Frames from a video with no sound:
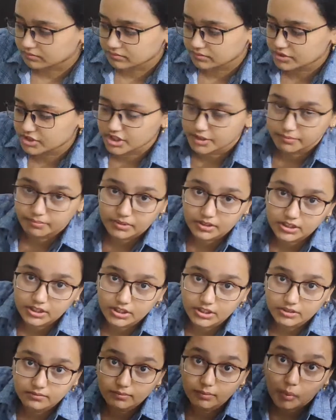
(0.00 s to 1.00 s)

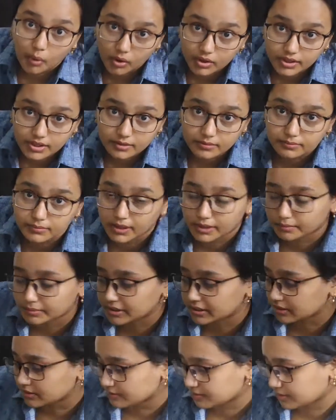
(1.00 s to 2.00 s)
cheaply bought by
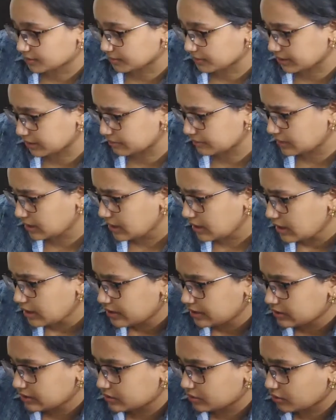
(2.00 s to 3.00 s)
me from them.
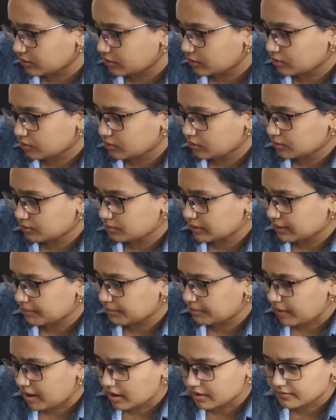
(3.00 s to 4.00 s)
So
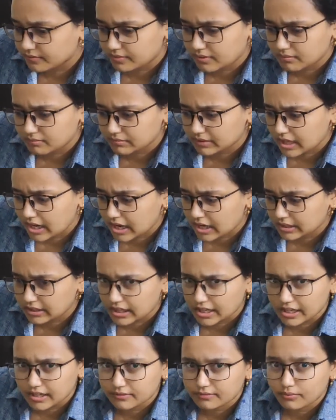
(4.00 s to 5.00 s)
apart from that,
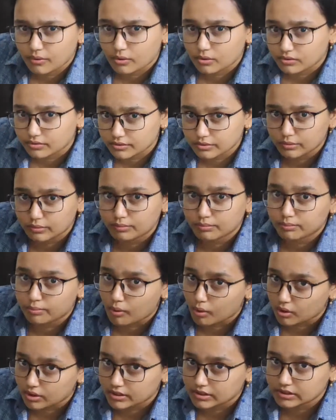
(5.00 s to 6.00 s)
I have also
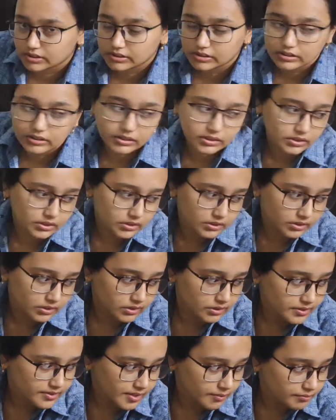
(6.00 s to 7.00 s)
bought
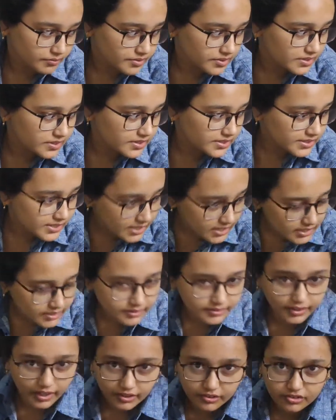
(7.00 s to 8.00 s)
some
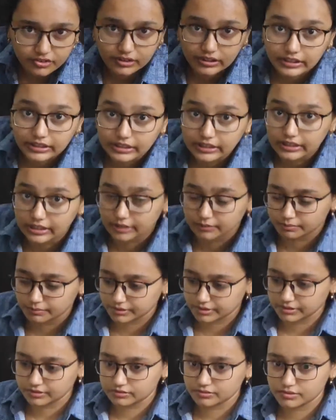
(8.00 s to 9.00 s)
seeds actually. Let
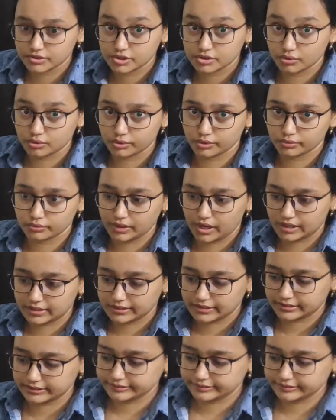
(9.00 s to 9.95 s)
me show you that.